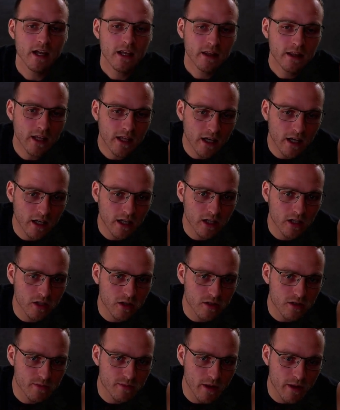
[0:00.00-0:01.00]
Then I can
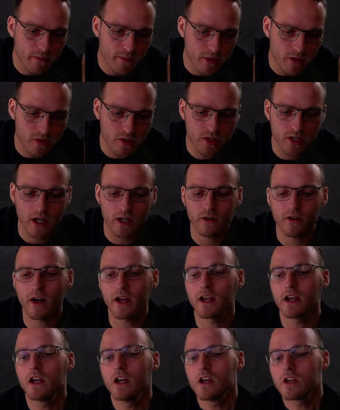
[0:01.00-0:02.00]
use my boot shine,
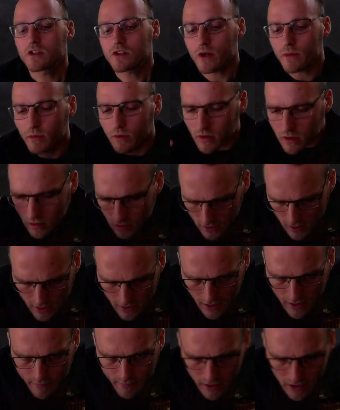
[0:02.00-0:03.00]
right? So I'm
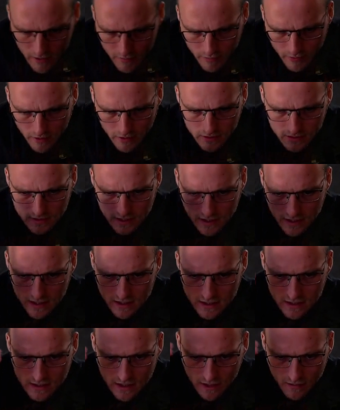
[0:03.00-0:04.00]
looking at my
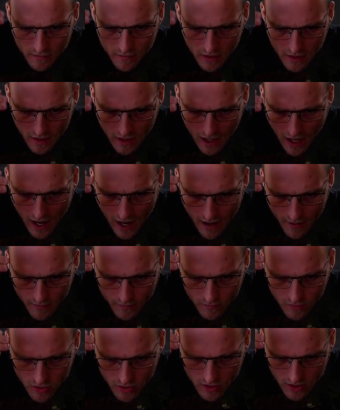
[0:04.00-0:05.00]
abilities, and
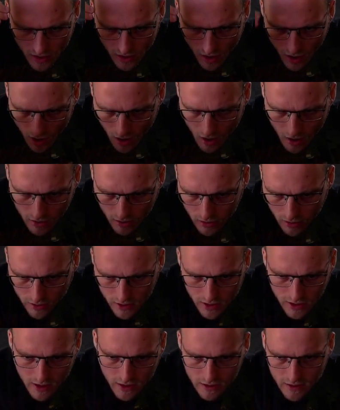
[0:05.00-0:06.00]
I'm just like hard
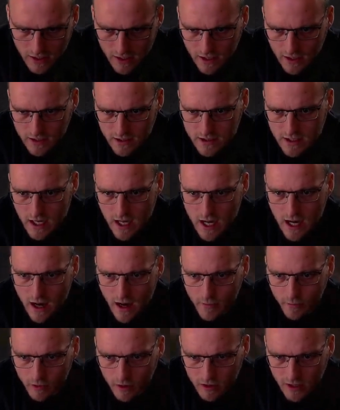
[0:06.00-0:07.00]
looking at things.
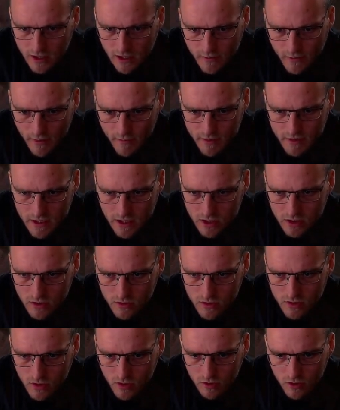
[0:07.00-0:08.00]
I'm looking at my positional,
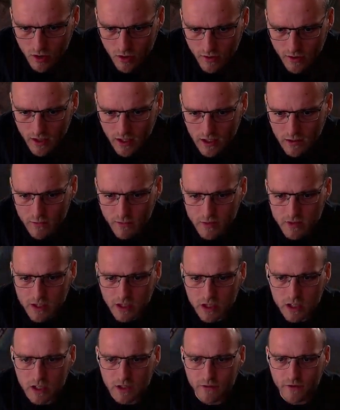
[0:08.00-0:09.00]
so I'll go and get in
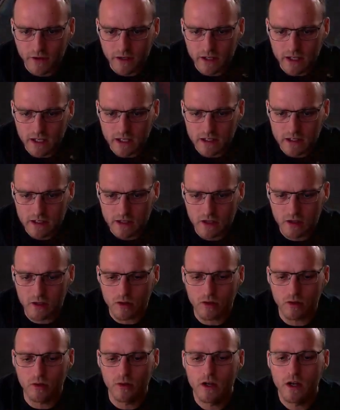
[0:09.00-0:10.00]
position if I need
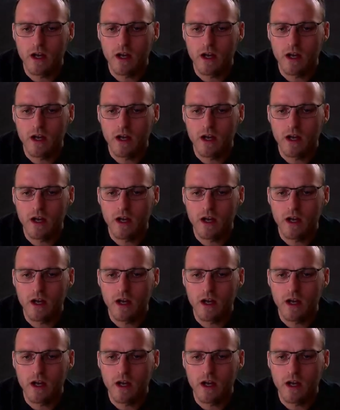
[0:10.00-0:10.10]
to.